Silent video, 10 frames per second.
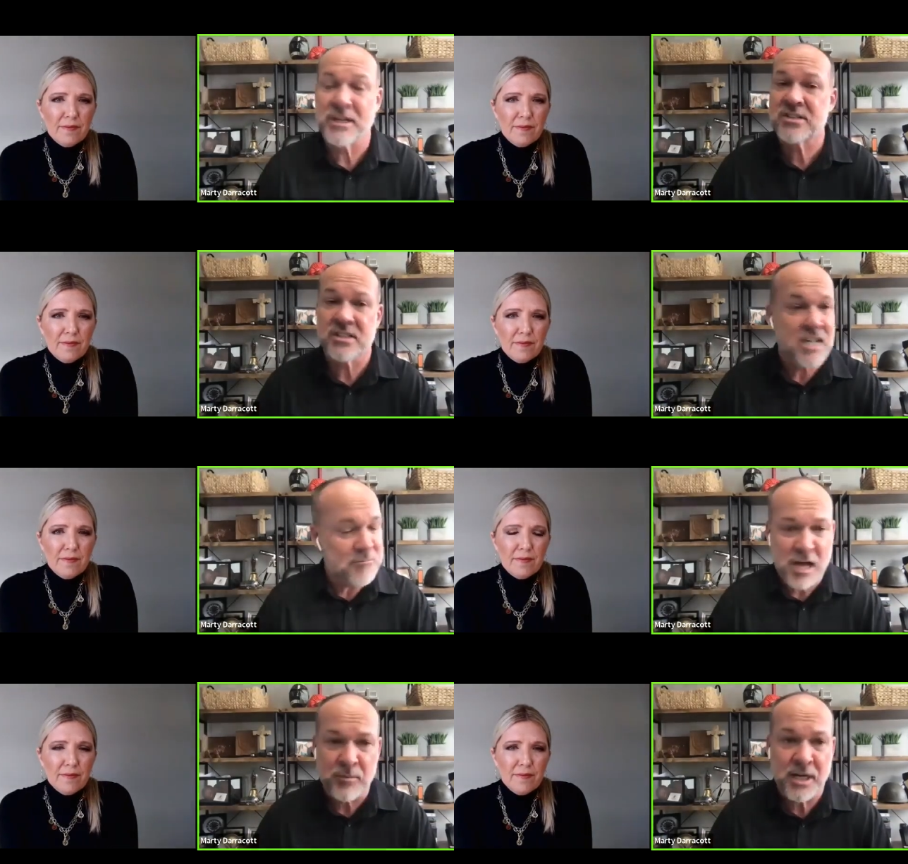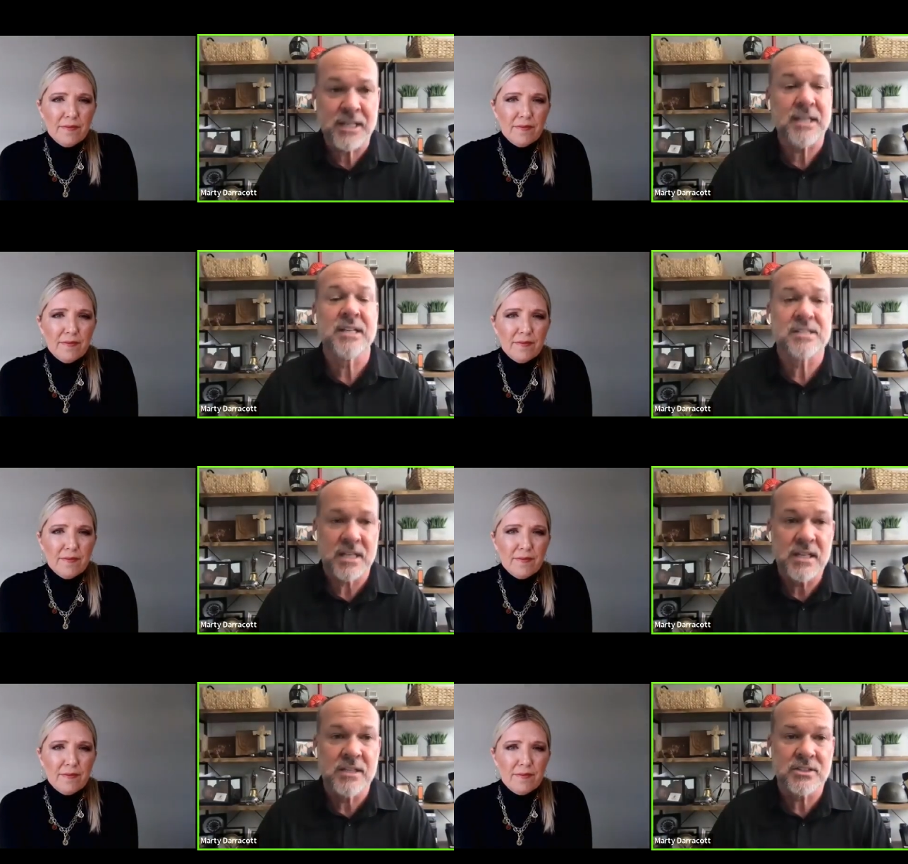Speaker 1: It's not my body, it's
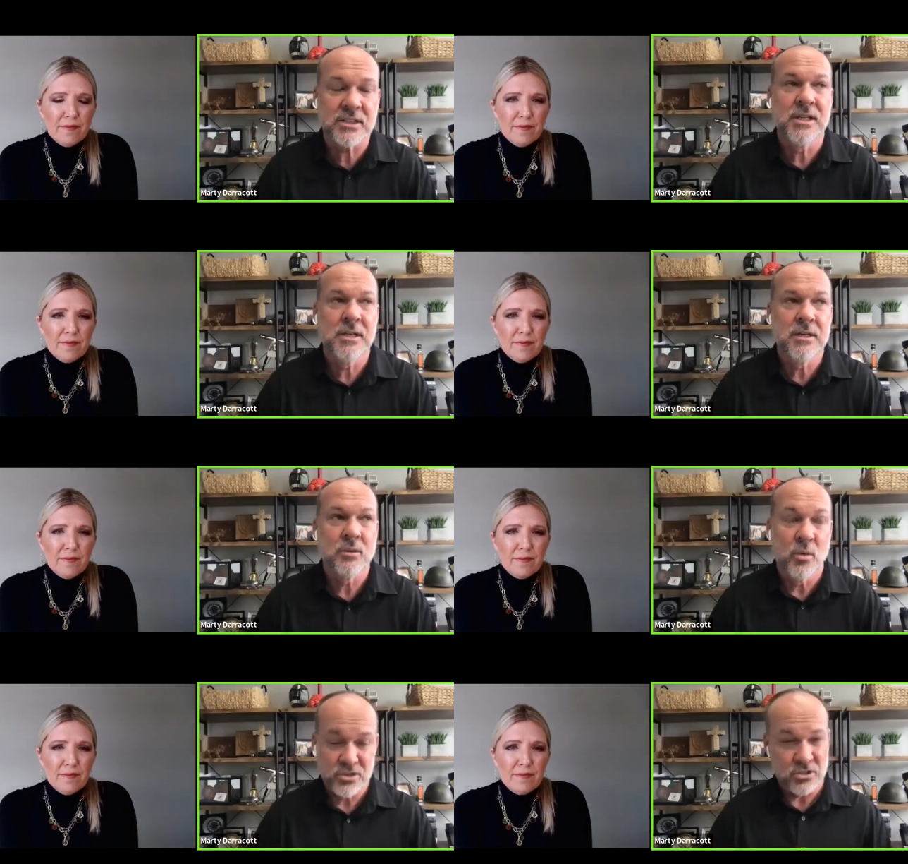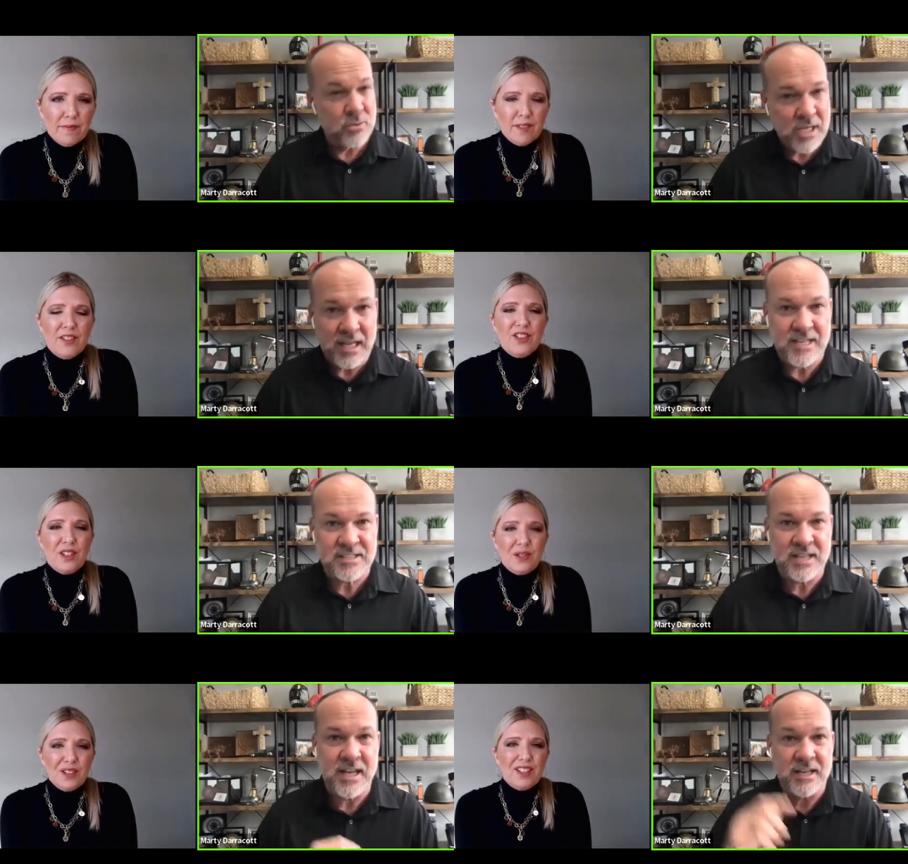His. Once you
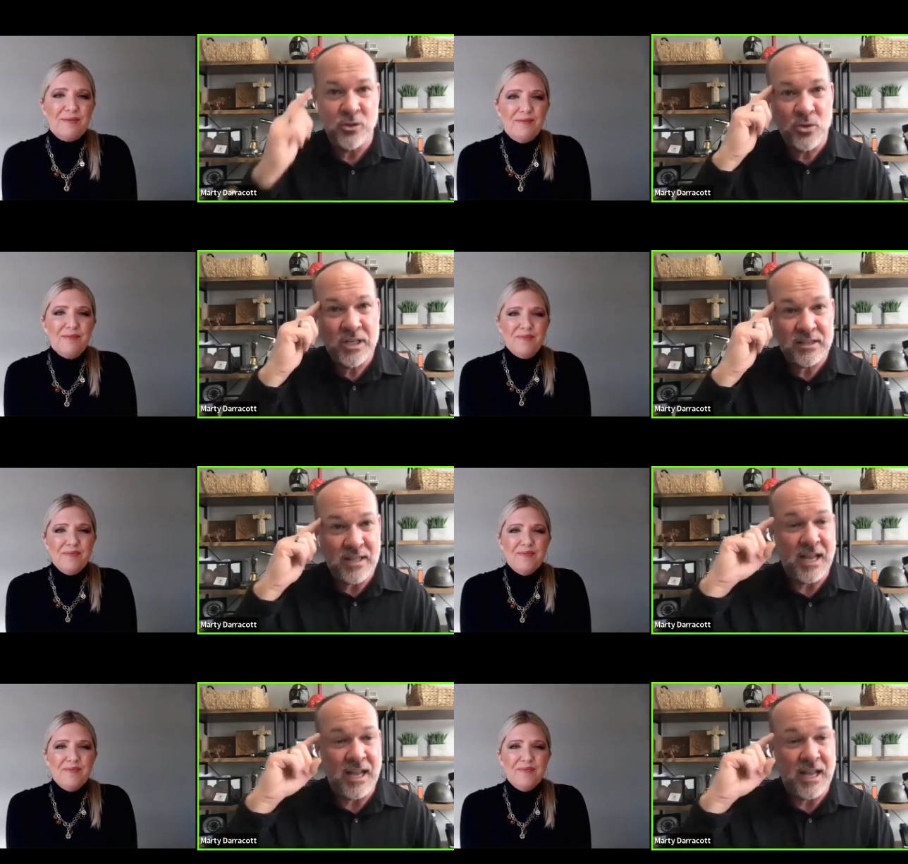realize that and you get